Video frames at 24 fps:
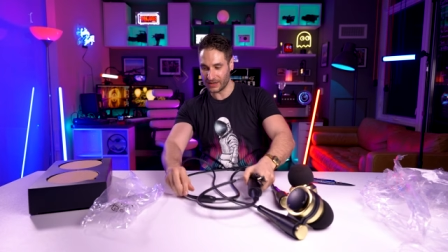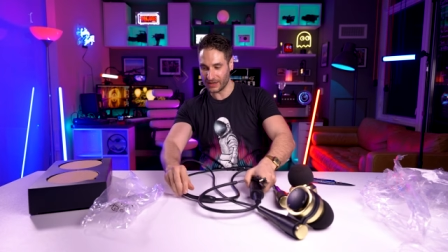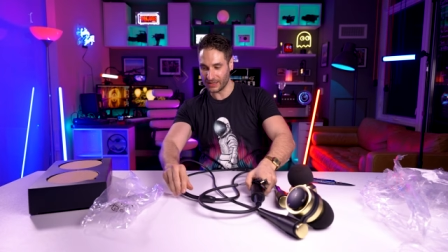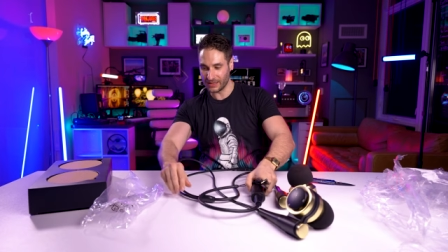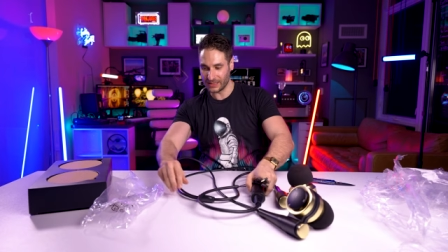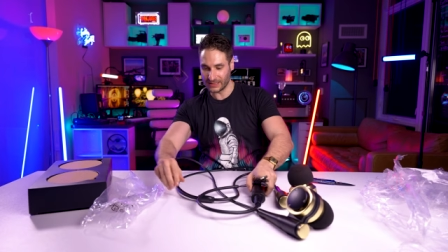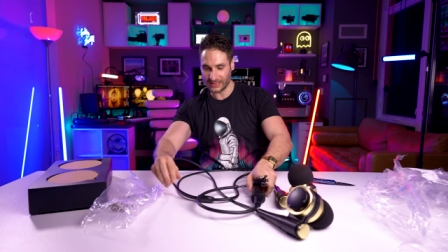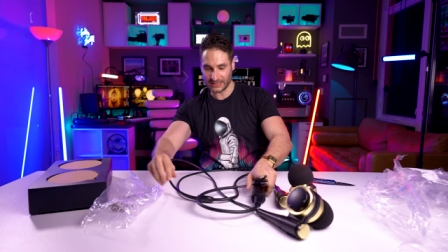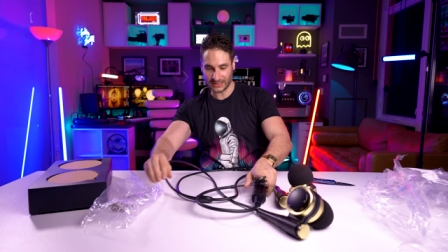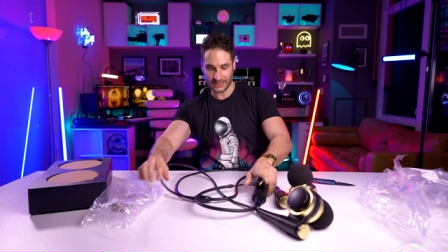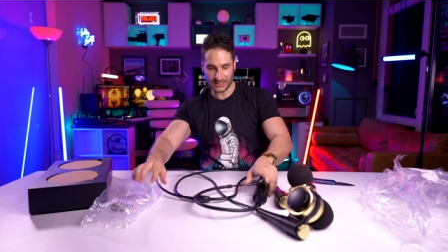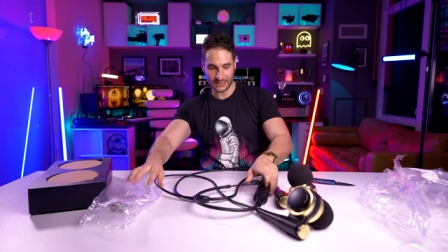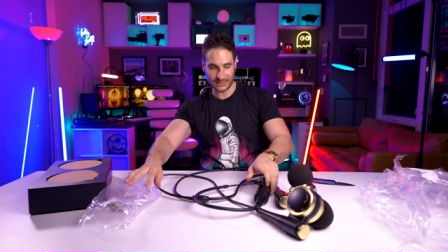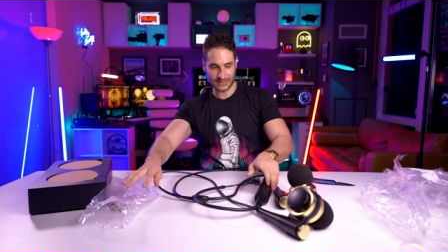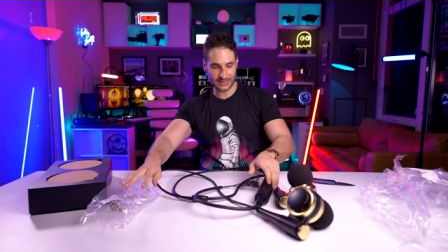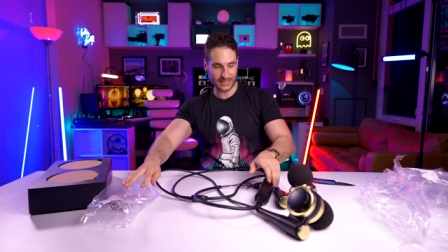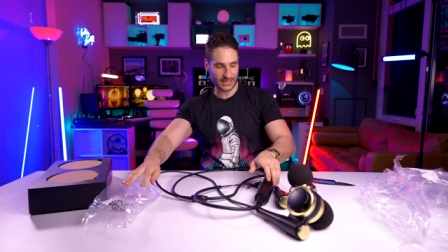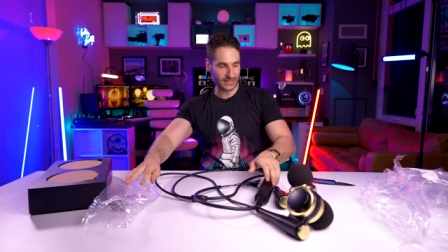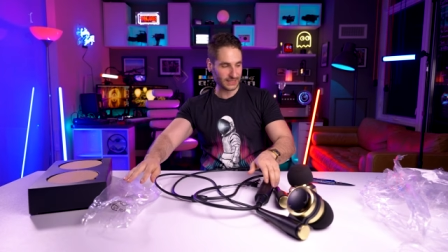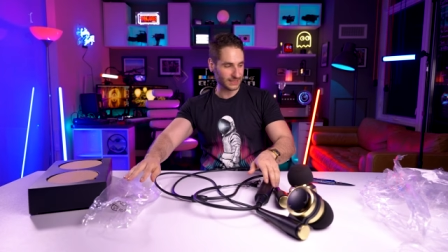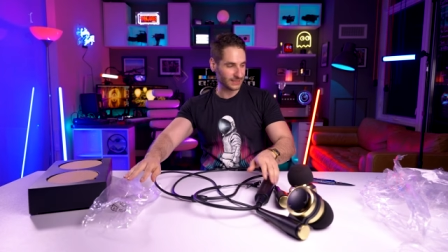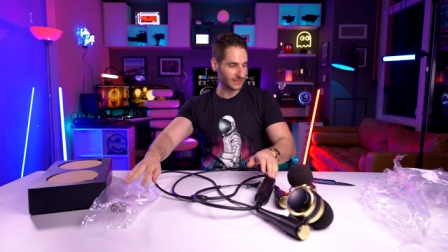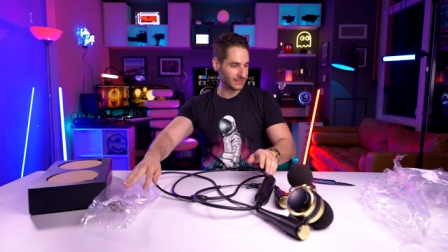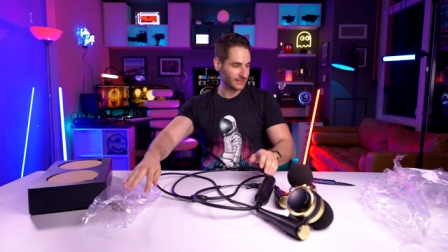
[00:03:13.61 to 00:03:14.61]
All right, let's let's
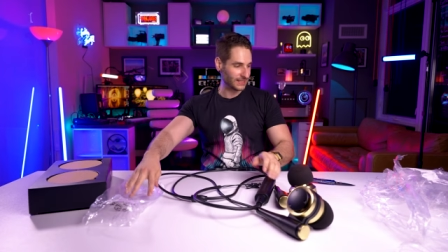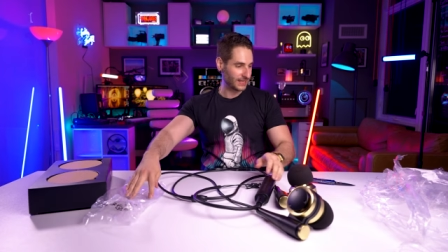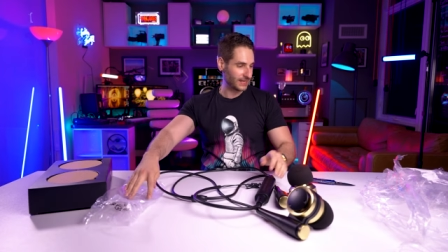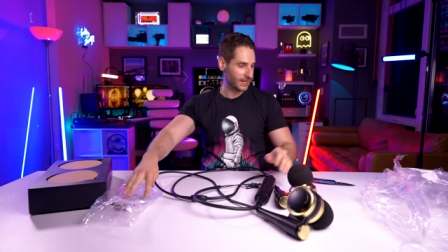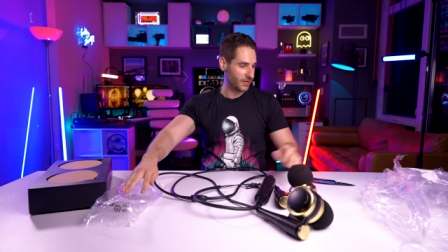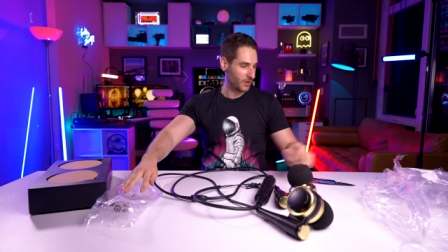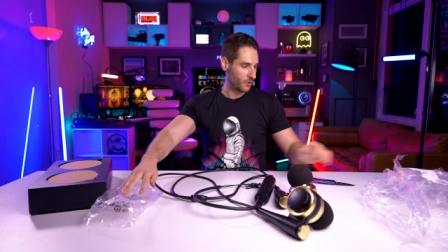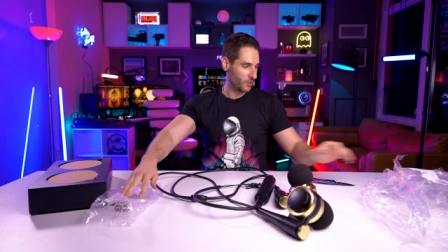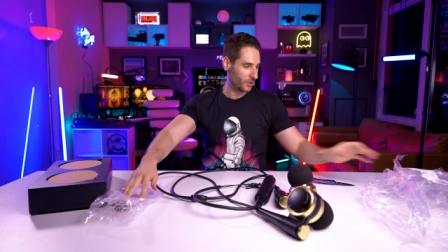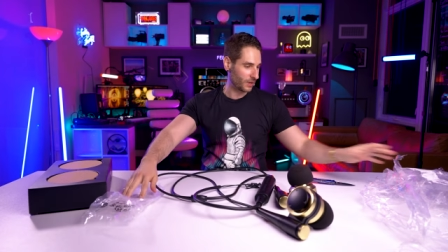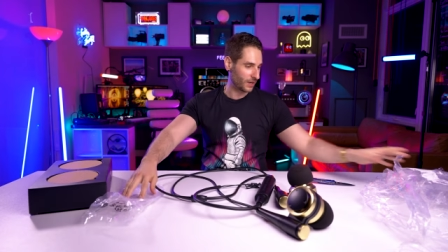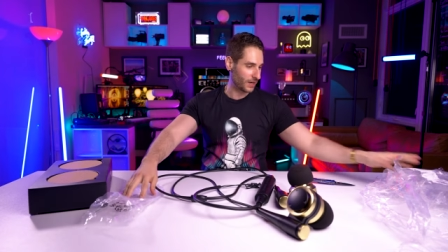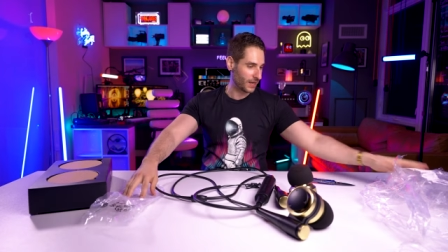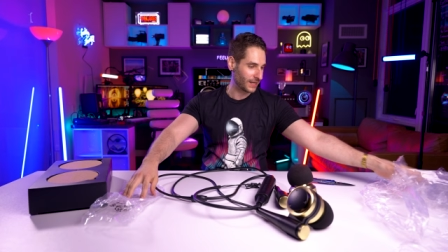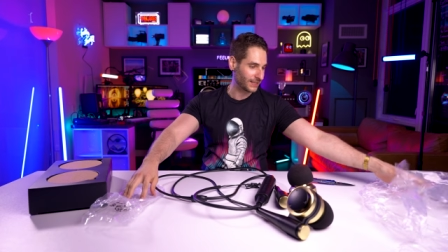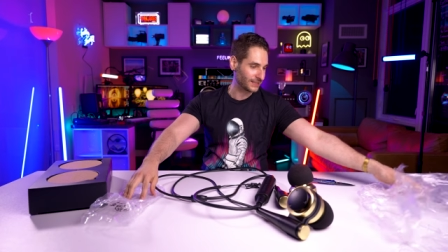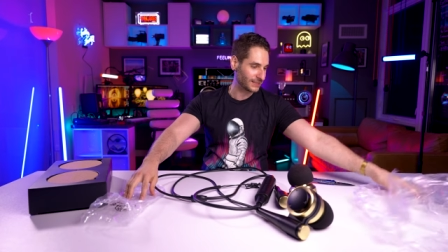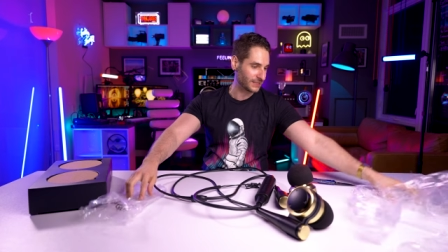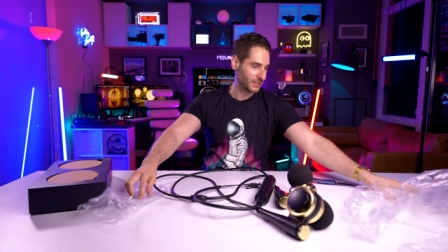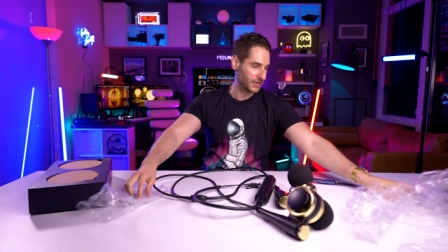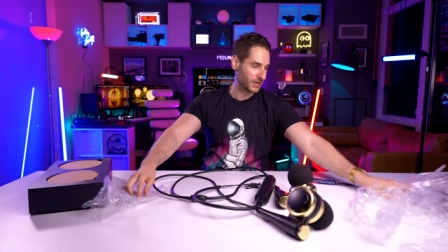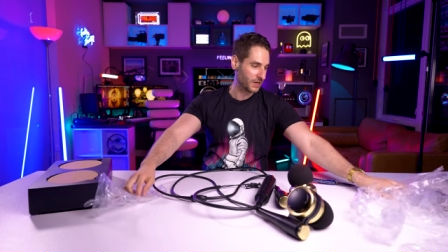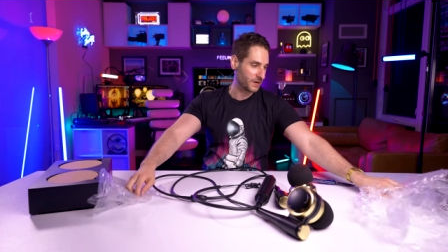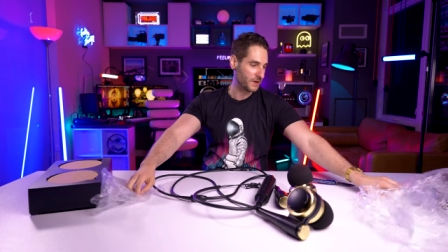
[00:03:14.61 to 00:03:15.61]
get let's get
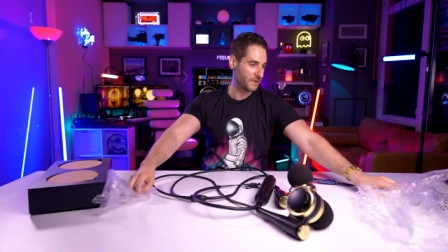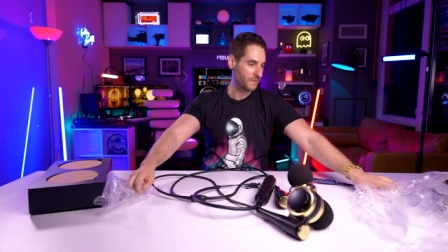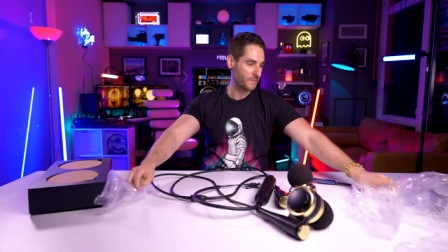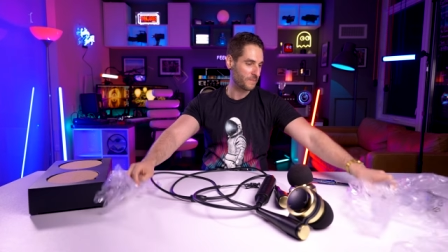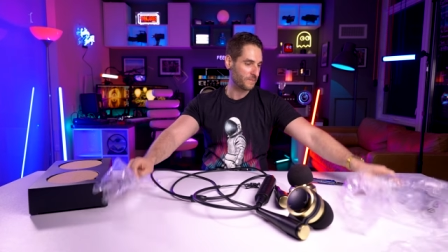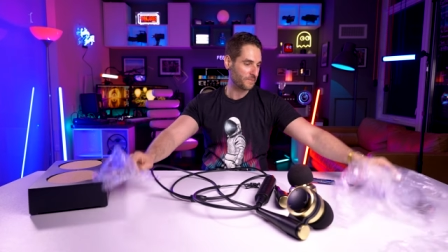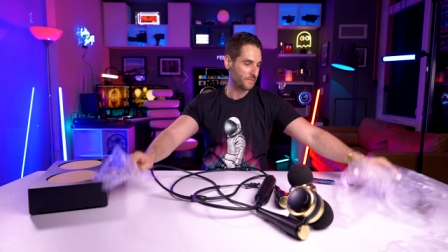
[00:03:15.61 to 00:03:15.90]
organized here.